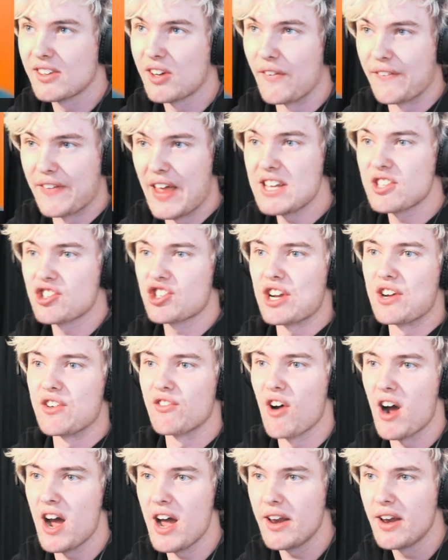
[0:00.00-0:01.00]
Got that
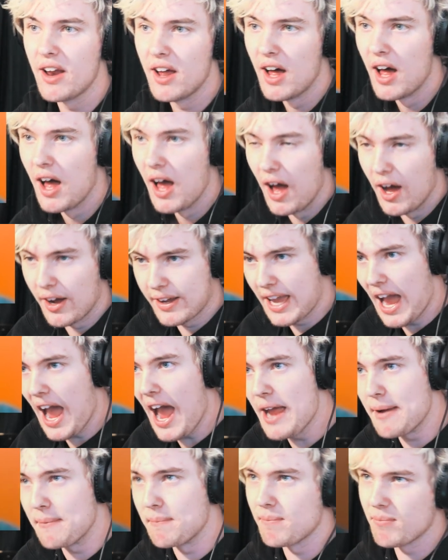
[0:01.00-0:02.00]
shit right.
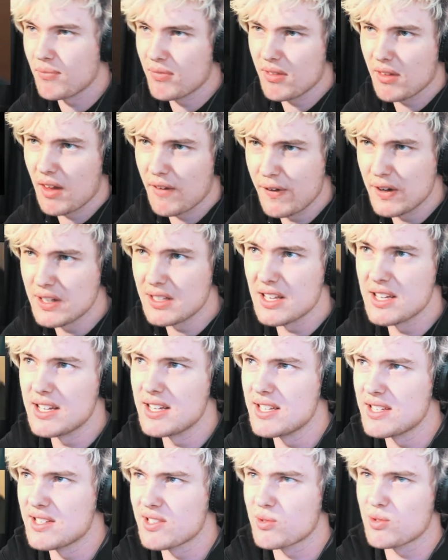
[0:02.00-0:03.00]
Okay, I think
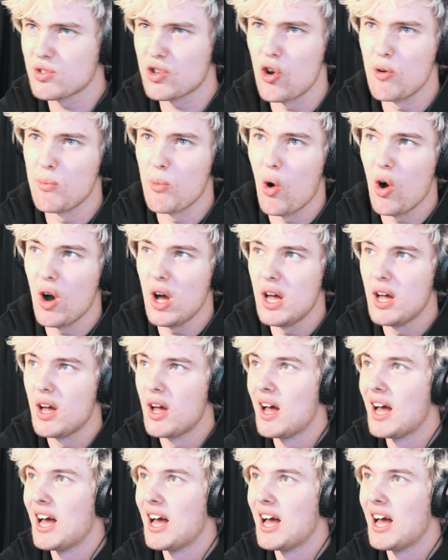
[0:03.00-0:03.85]
there's 2 more.